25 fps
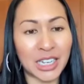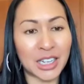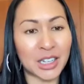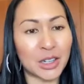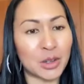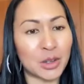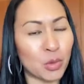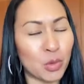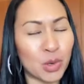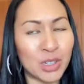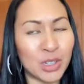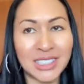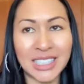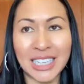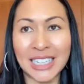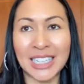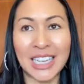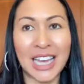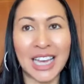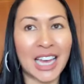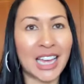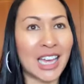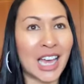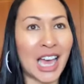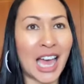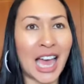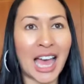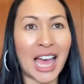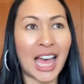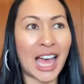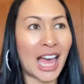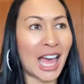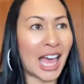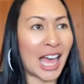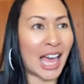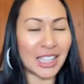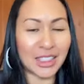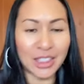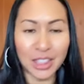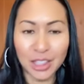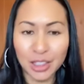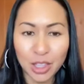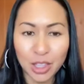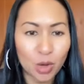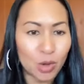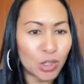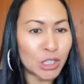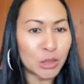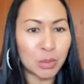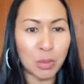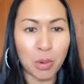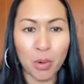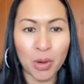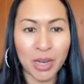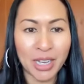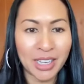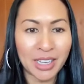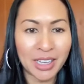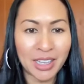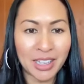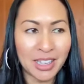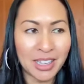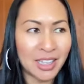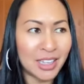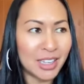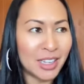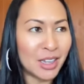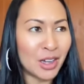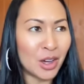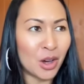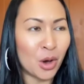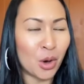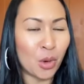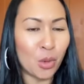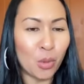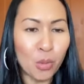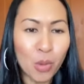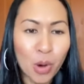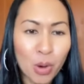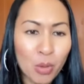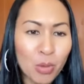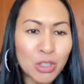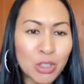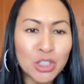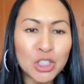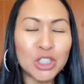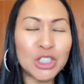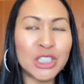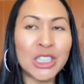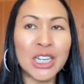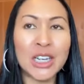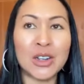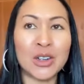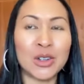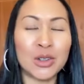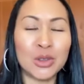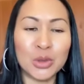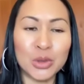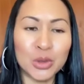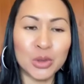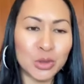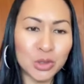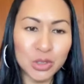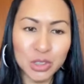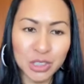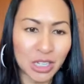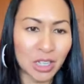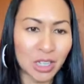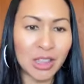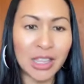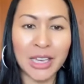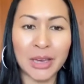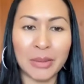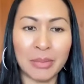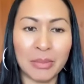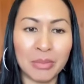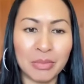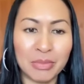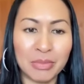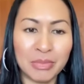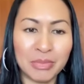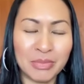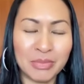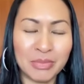like was like at the lowest point what would you tell him?